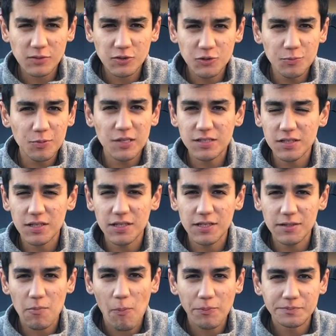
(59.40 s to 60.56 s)
super easy to eat,
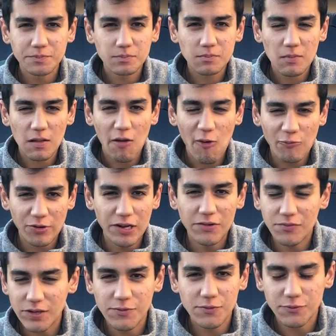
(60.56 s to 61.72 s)
very
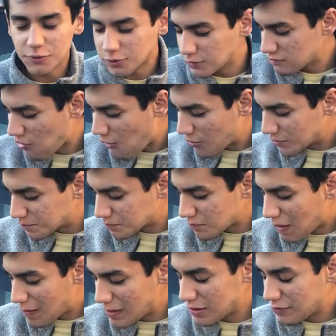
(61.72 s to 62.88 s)
flavorful
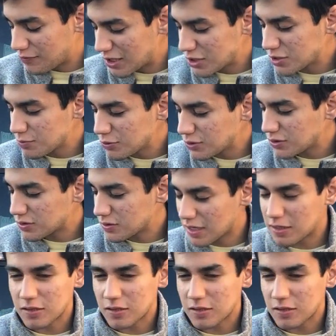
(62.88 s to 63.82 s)
and the vegetables like